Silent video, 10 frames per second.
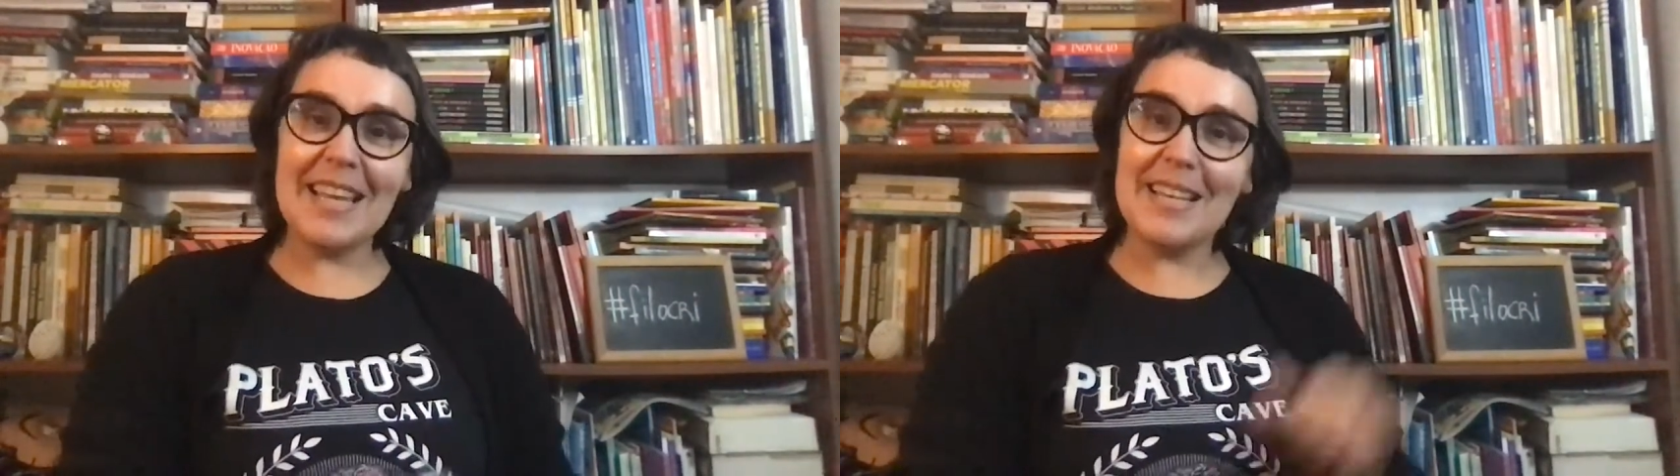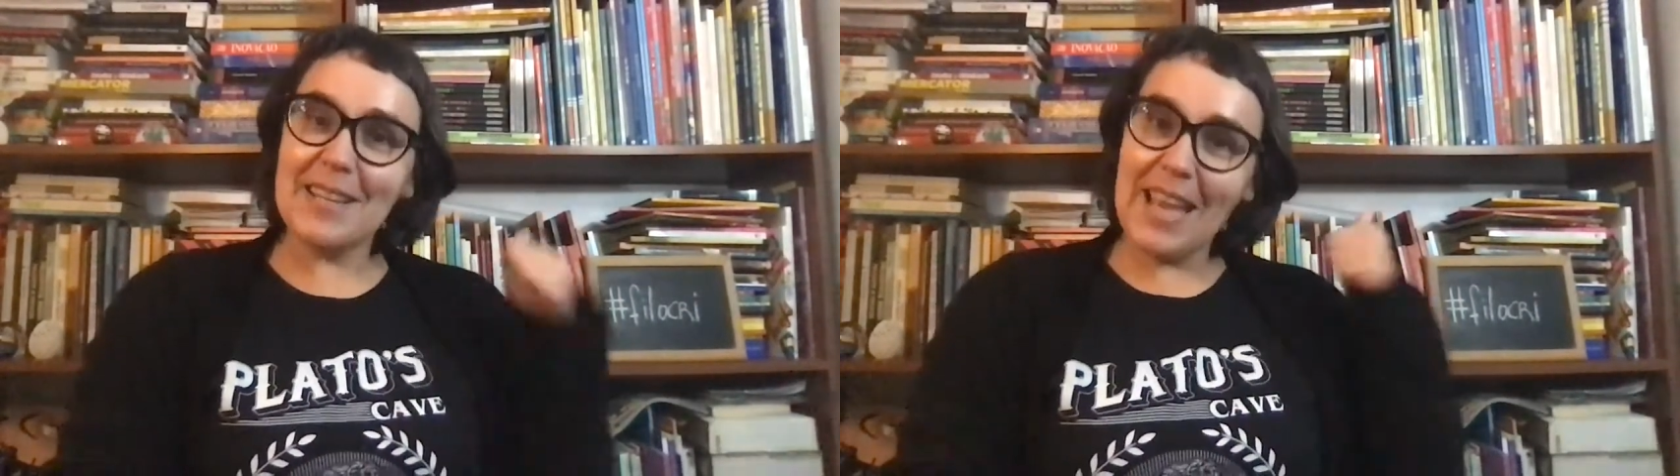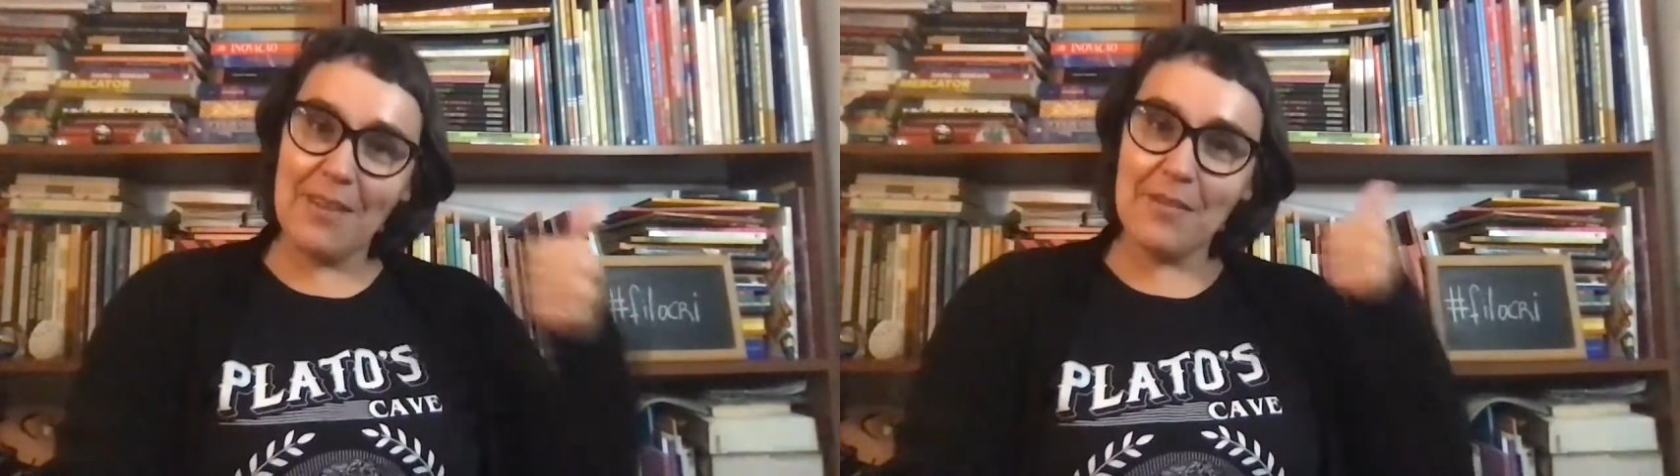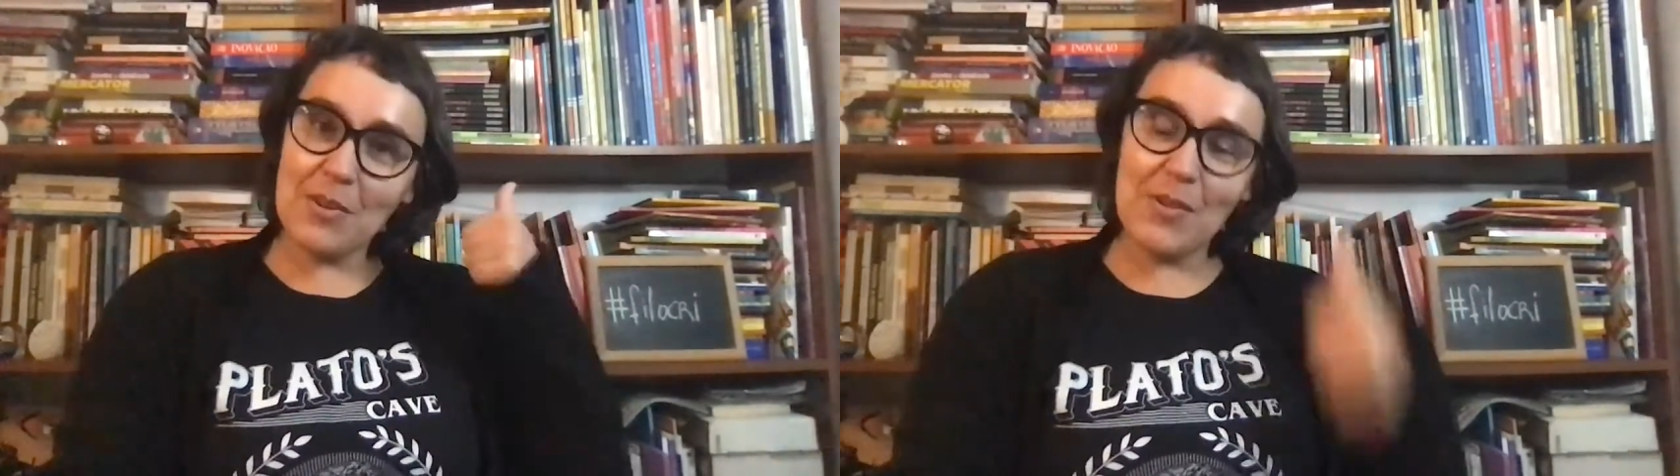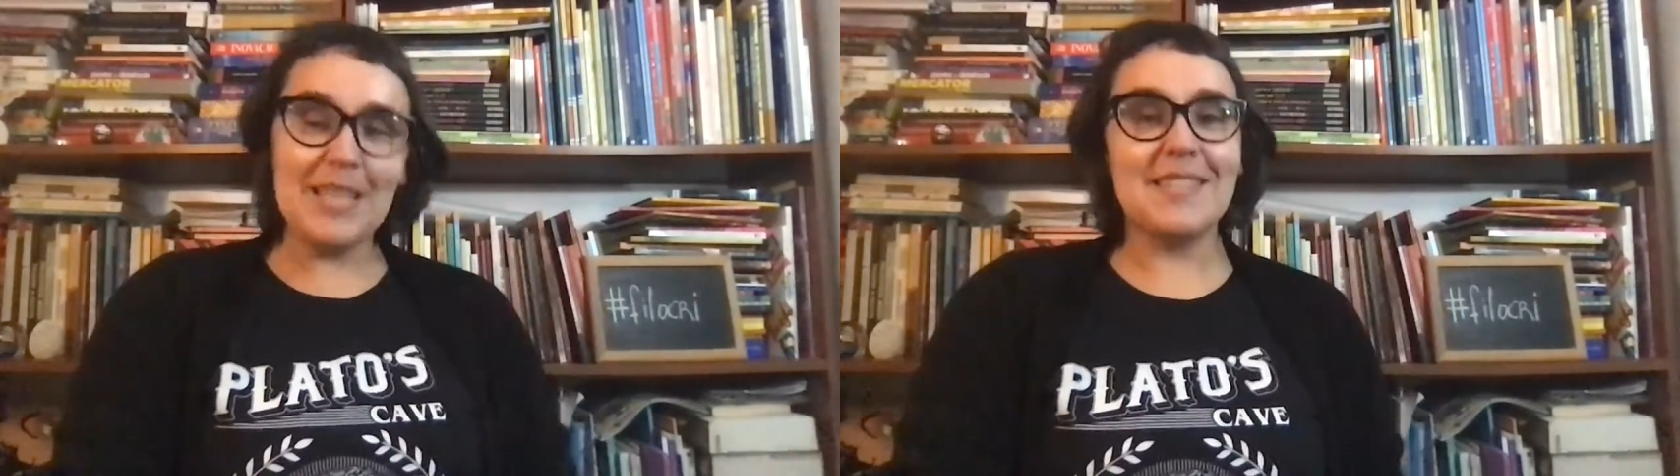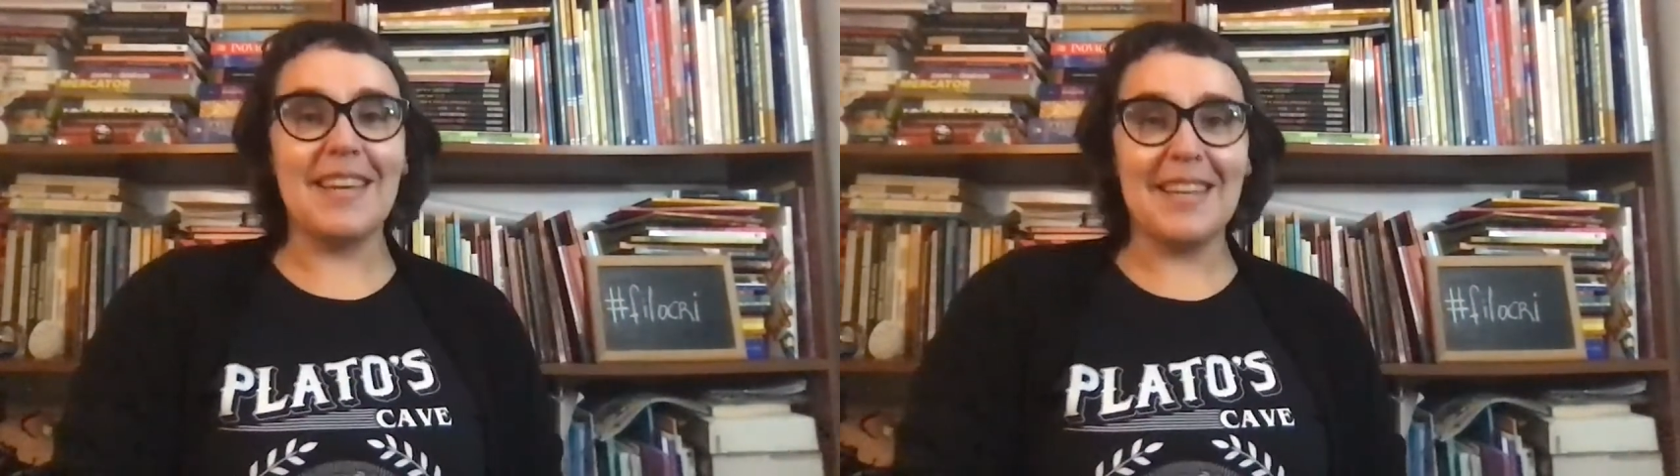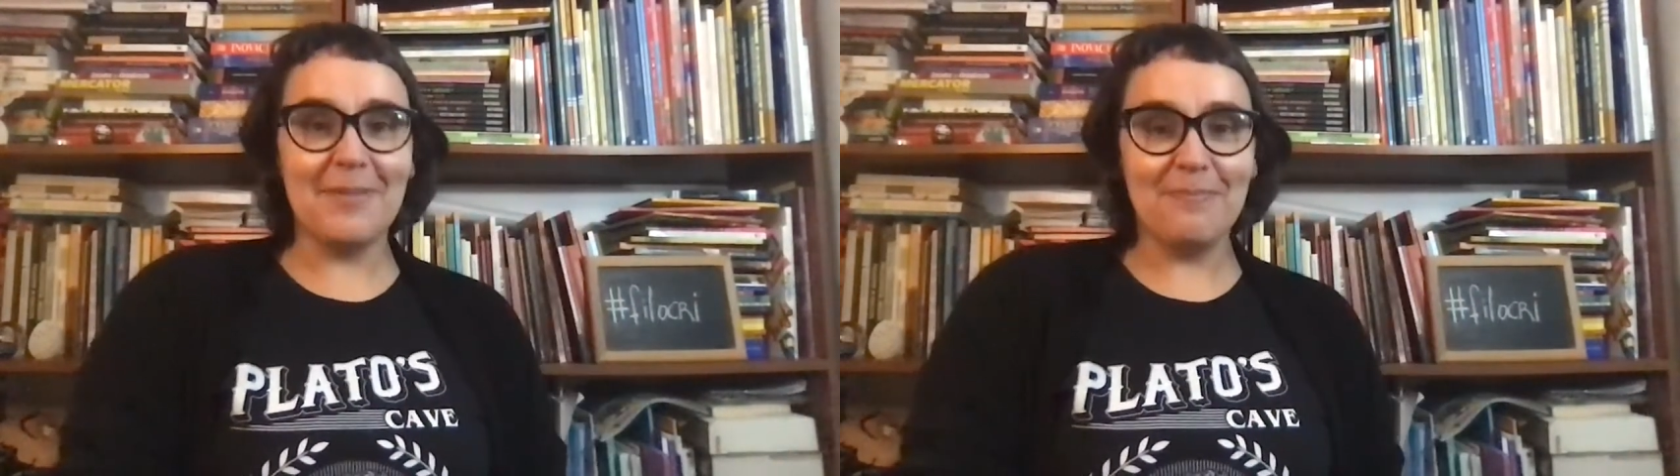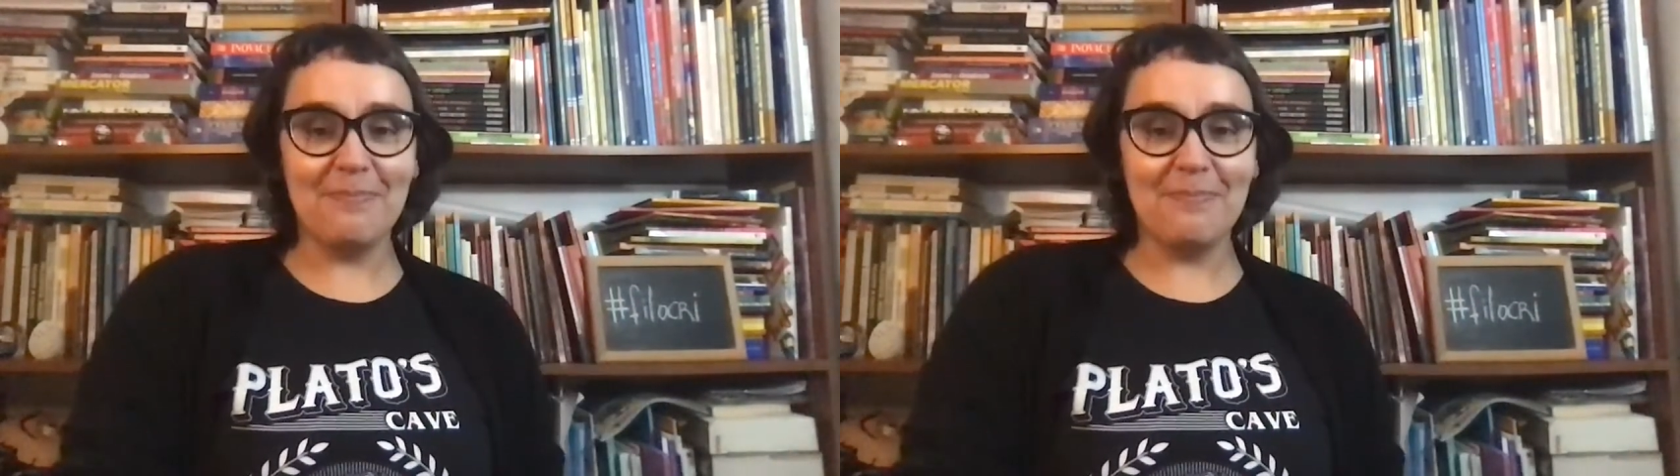and have a great day.